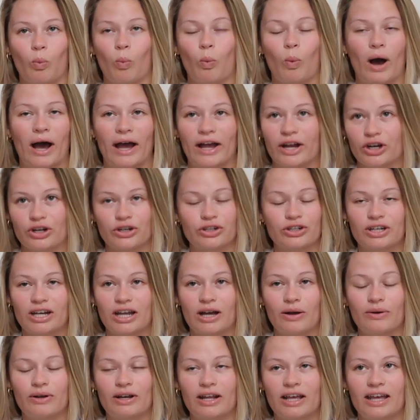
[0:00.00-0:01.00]
wired
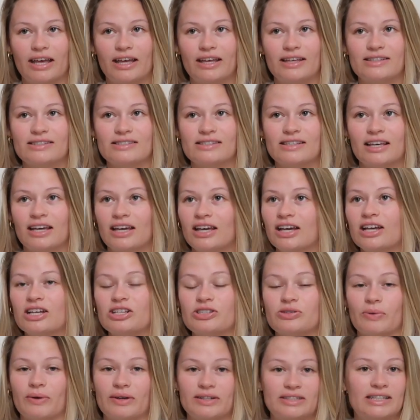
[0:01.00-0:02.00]
nowadays
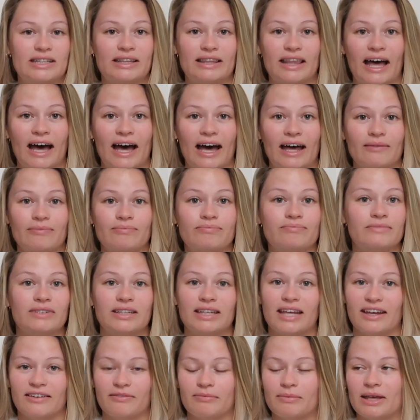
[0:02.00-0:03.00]
so I did that
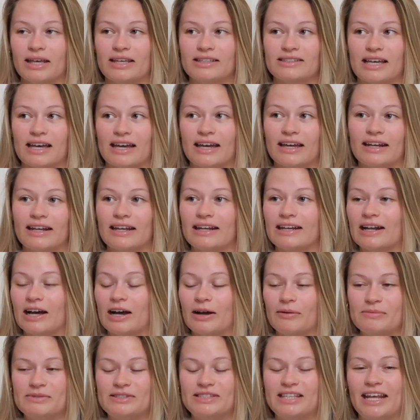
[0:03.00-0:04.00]
gave me anxiety now
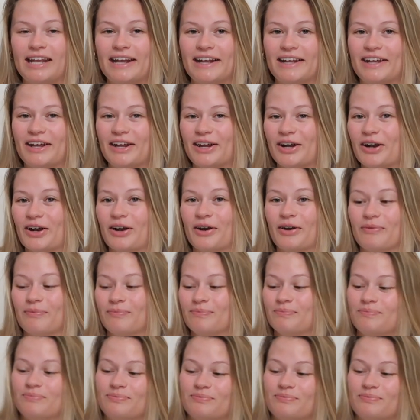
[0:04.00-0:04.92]
I'm sitting here